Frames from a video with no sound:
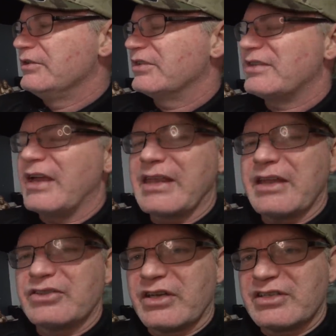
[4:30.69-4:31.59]
just
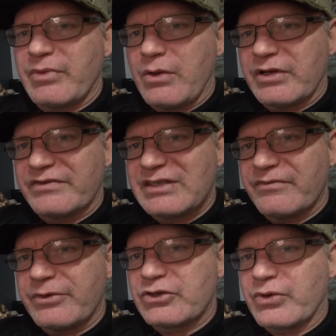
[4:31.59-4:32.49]
again judging by what I've
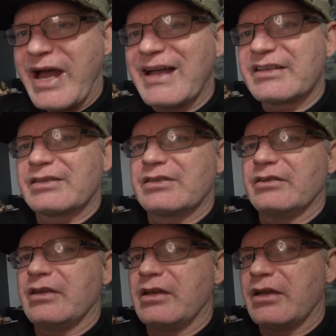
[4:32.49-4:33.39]
seen from the tracks
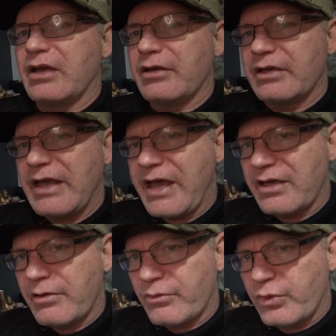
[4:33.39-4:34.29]

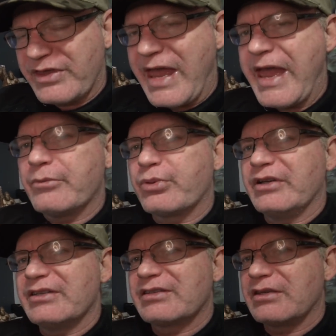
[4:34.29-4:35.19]
with
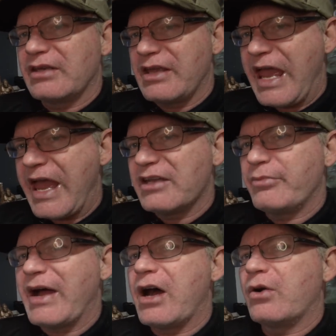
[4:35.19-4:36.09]
handprints,
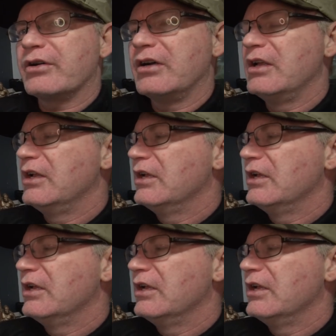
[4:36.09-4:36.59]
hand power.